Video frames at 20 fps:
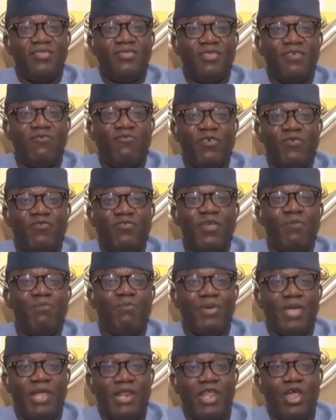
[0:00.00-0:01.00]
the 50
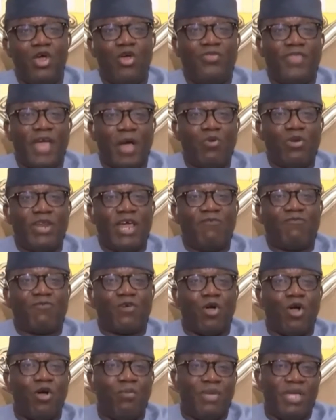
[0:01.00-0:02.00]
billion that would have
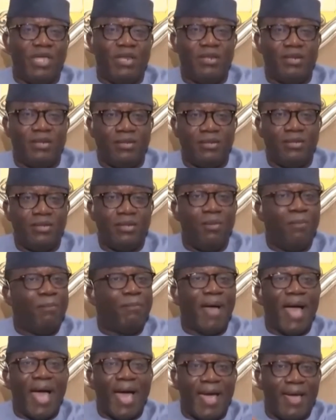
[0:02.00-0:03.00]
come in
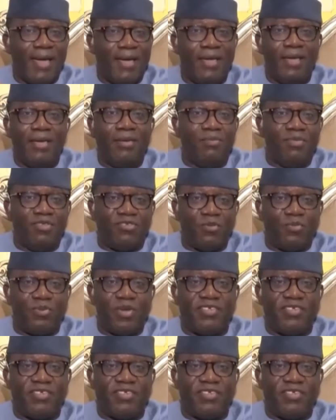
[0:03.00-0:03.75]
by Mr.